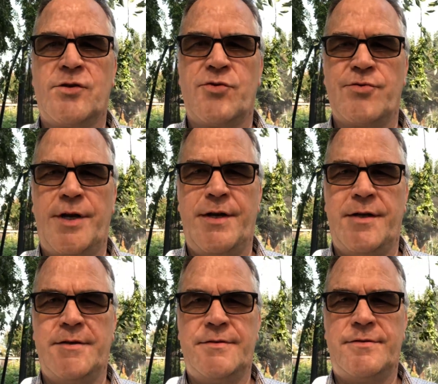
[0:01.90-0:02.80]

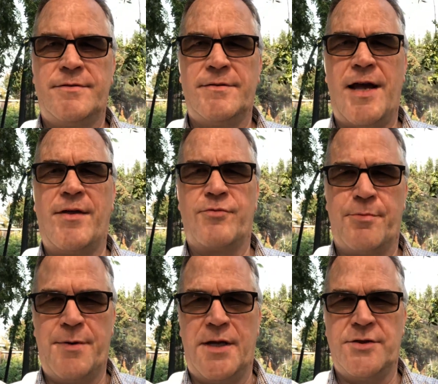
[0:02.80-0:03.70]
Greetings,
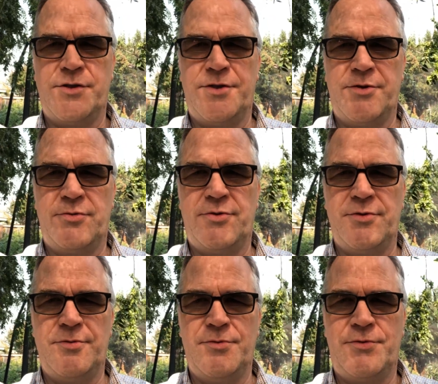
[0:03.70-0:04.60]
Anthropology 2
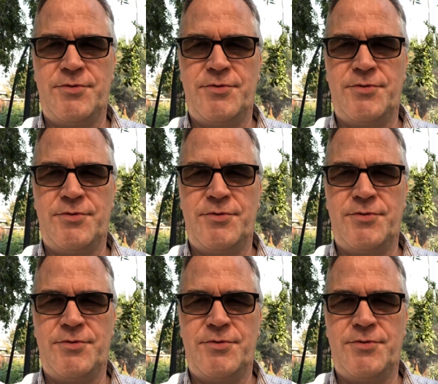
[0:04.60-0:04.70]
students.